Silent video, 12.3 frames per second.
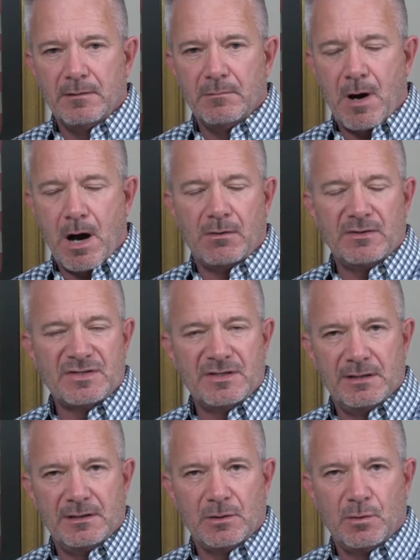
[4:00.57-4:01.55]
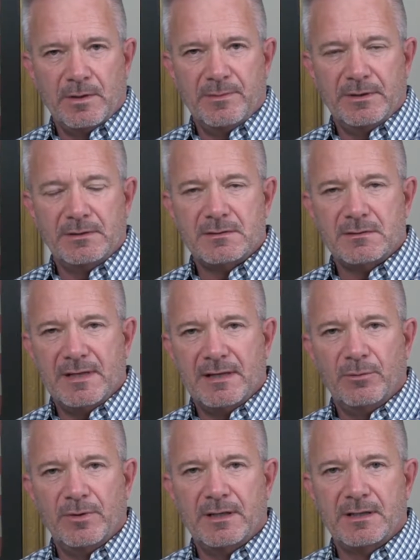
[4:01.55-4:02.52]
policy and equipment
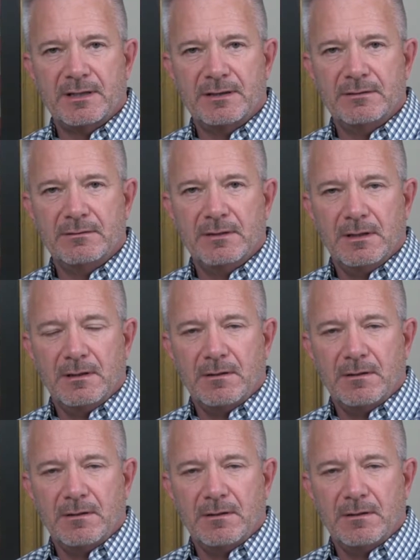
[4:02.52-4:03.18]
that we can,